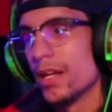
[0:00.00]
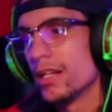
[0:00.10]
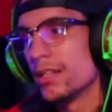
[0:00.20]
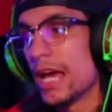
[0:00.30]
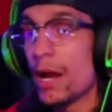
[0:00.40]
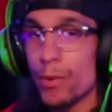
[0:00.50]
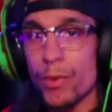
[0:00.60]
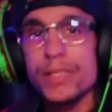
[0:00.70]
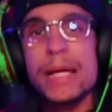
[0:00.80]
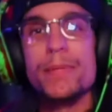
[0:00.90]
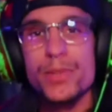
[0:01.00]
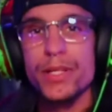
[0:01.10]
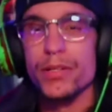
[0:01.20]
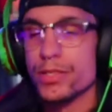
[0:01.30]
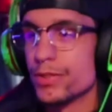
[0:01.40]
And I would rotate between
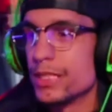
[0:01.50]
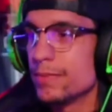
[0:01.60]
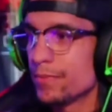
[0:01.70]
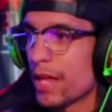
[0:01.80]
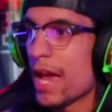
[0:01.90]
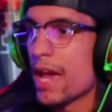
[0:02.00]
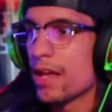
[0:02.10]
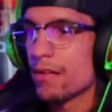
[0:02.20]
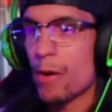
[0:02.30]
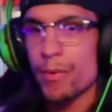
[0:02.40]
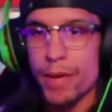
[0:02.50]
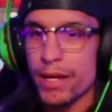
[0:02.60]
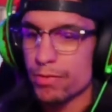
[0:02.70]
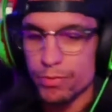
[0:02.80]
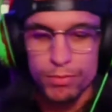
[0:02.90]
those 3. And I would make
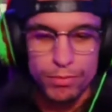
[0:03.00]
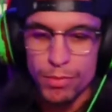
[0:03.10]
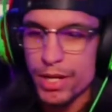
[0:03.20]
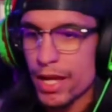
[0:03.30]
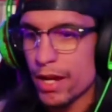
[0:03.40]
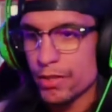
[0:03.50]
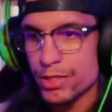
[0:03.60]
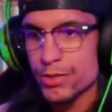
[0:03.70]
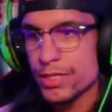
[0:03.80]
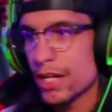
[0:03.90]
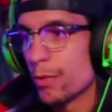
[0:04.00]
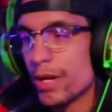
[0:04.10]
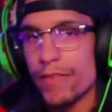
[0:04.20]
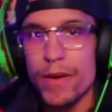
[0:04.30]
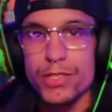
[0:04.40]
Monday or Tuesday or
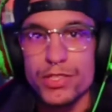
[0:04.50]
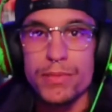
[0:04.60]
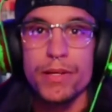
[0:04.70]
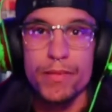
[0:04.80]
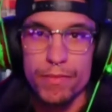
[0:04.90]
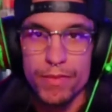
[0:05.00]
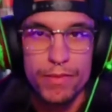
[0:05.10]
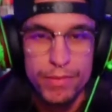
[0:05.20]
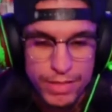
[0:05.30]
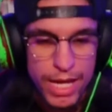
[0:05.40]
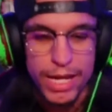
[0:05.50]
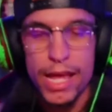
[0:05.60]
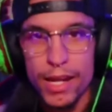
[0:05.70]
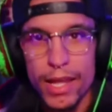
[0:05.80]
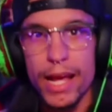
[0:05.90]
whenever I was streaming
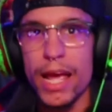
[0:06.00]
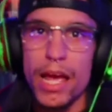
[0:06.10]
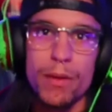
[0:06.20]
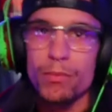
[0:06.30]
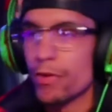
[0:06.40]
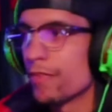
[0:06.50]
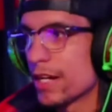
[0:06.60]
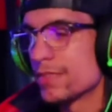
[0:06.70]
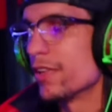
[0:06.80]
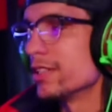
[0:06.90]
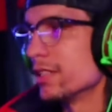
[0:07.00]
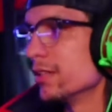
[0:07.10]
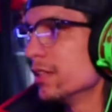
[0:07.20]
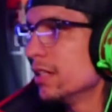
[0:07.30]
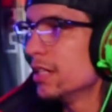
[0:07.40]
dedicated to that game, or vice versa.
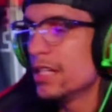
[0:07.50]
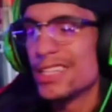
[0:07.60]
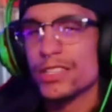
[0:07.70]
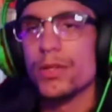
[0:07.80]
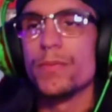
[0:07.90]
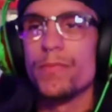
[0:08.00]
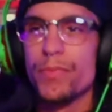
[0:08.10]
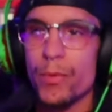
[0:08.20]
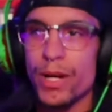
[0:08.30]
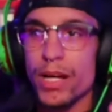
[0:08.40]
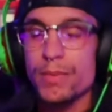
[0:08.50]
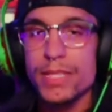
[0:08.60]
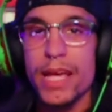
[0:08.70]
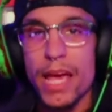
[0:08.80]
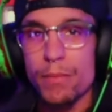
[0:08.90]
So when it comes
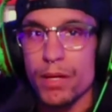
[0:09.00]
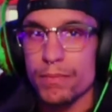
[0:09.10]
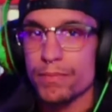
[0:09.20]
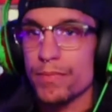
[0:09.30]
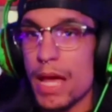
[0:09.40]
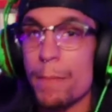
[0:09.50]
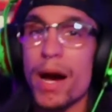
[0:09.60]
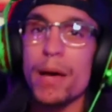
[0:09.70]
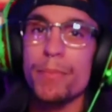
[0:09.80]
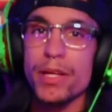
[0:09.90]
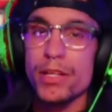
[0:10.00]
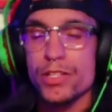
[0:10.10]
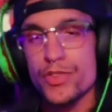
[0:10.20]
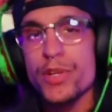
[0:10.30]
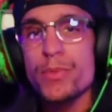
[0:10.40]
to gaming, in my opinion,
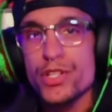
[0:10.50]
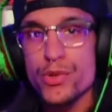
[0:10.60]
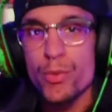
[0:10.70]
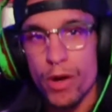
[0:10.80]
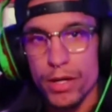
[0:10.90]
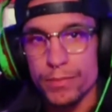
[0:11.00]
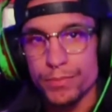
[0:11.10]
stream what you want.